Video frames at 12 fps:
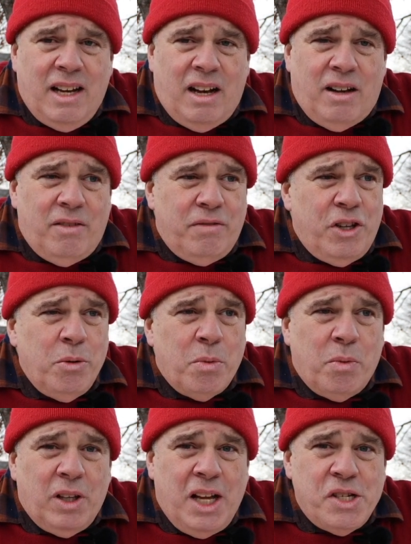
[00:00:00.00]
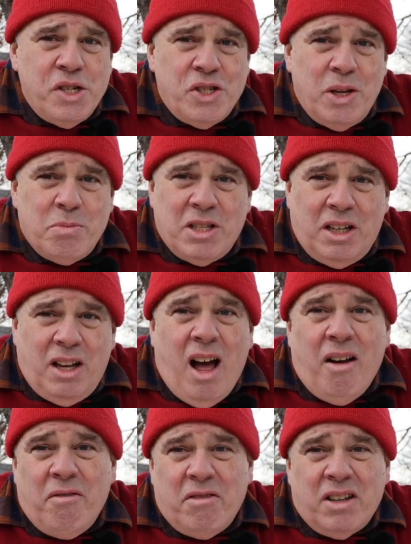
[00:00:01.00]
of human relationships and
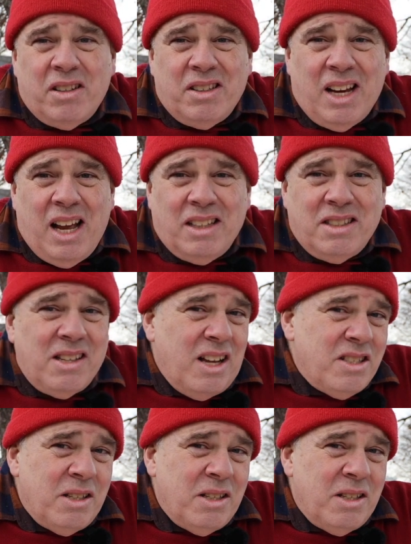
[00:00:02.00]
love and such,